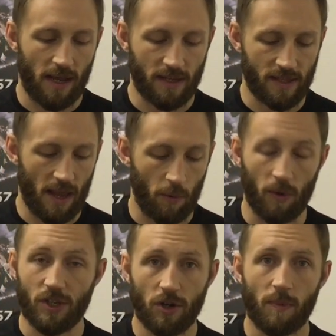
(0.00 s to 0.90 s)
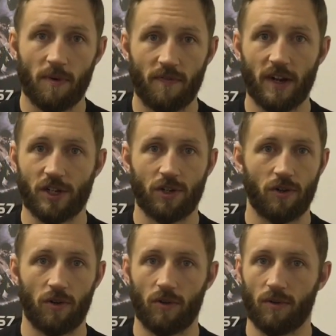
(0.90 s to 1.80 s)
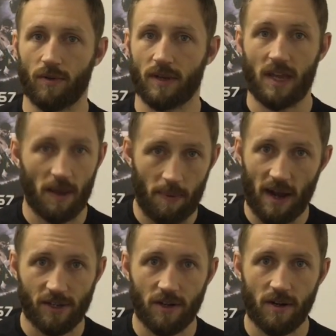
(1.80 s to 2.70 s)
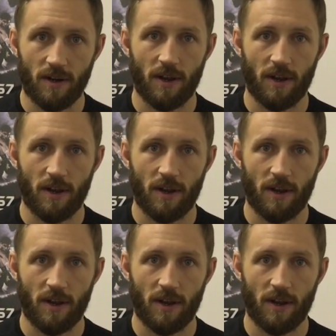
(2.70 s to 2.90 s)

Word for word: is that once you're a professional kickboxer,